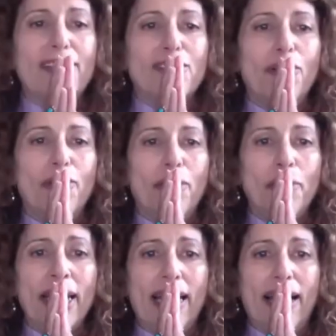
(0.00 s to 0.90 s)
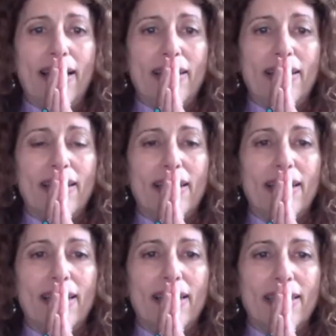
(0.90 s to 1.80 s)
So Raina,
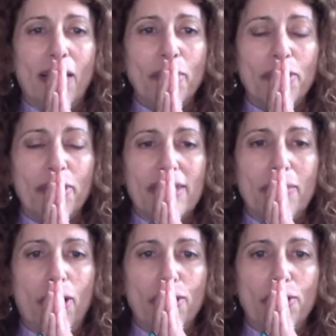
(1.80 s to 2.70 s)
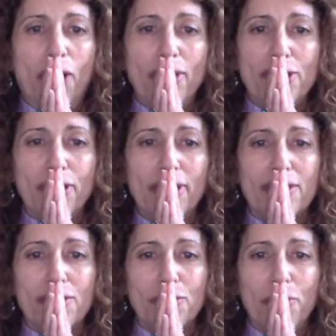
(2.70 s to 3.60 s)
now I'm curious about you. How is your
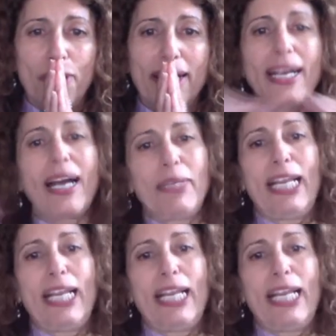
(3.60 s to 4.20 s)
square coming